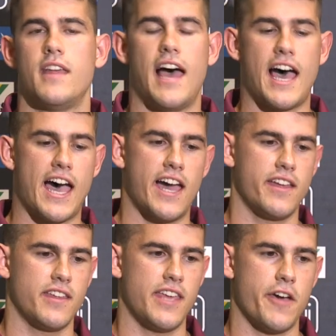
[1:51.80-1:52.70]

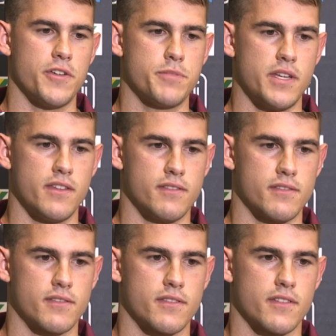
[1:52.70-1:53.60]
There's
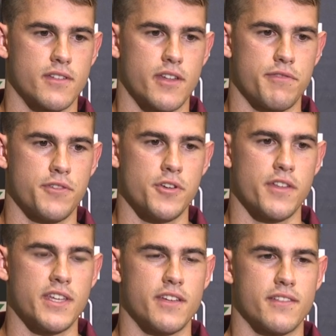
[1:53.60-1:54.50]
been a few.
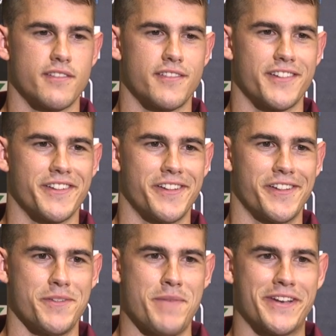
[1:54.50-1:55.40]
I think
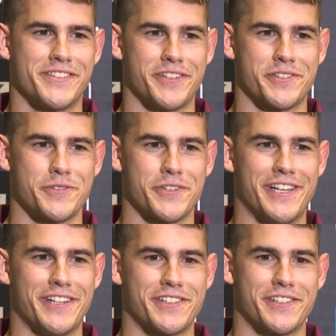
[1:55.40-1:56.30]
the back six
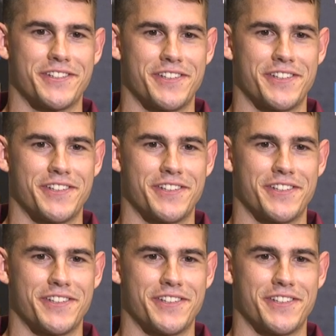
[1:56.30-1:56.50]
we're